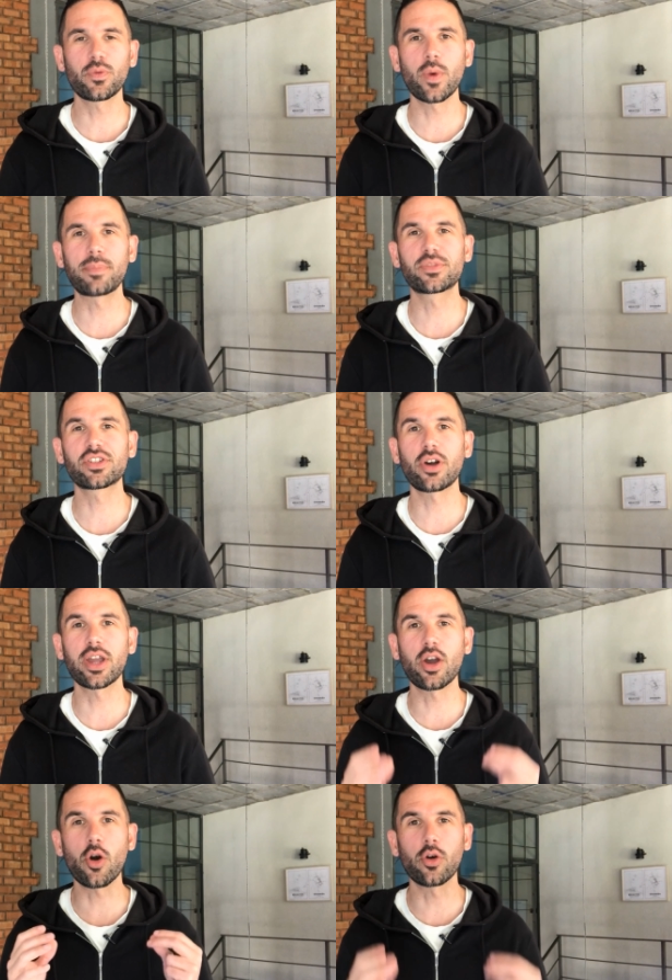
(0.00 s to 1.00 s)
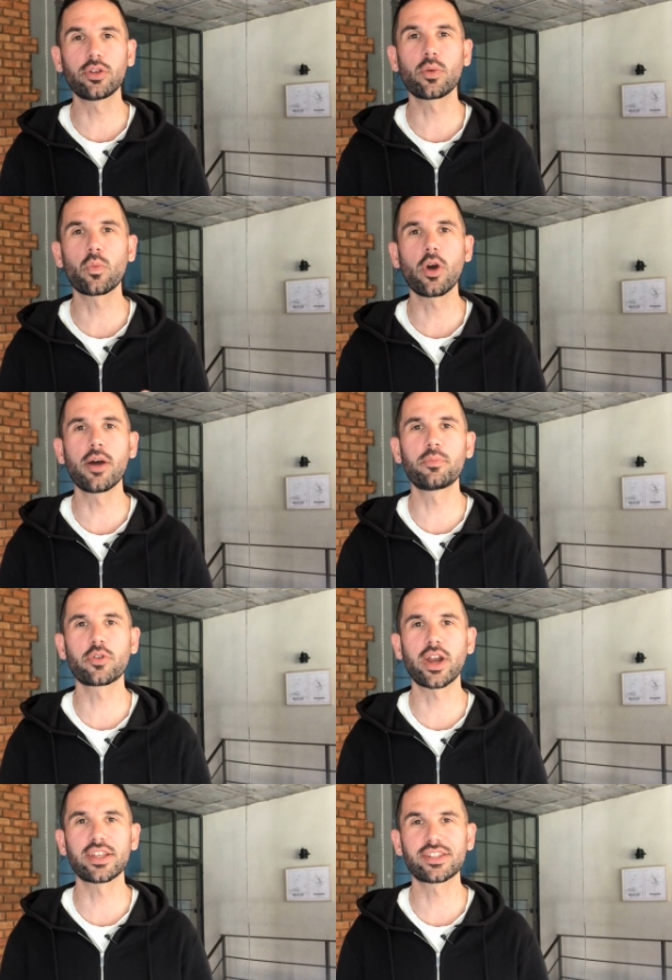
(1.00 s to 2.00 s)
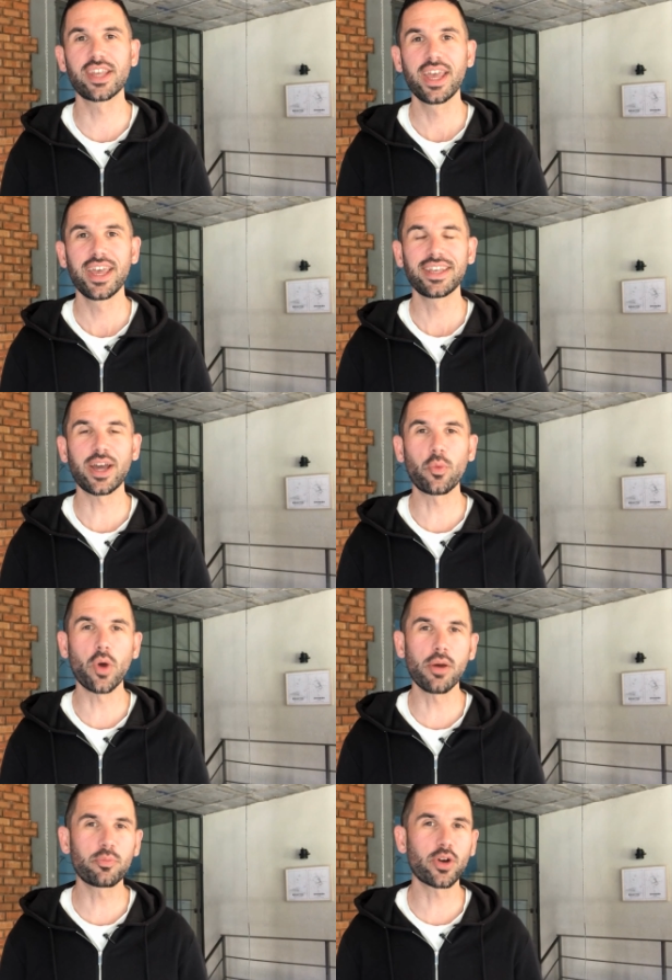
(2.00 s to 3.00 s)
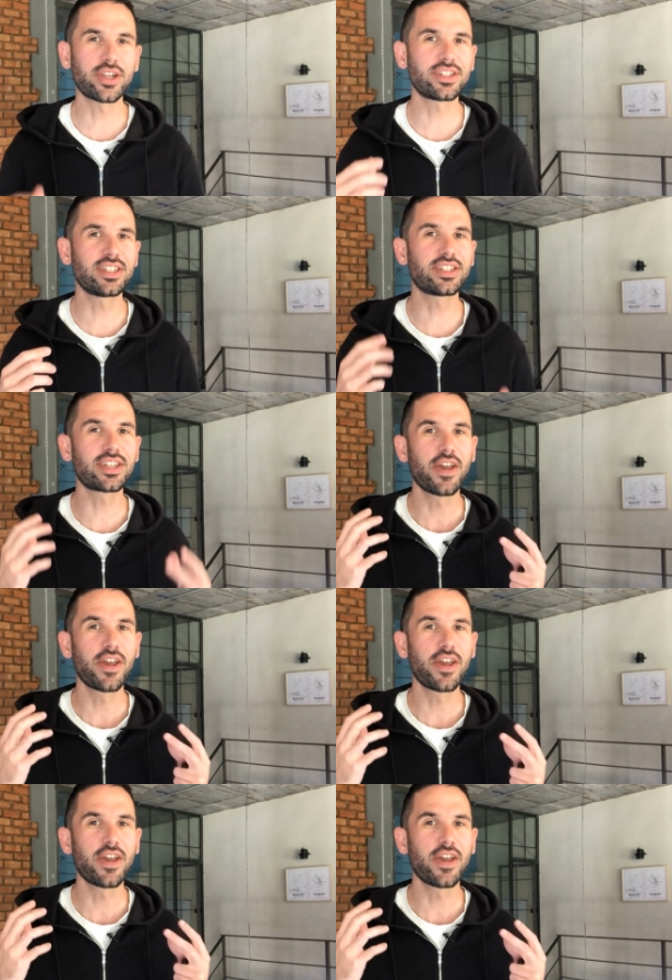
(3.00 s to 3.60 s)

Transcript: website on WordPress. Now, WordPress is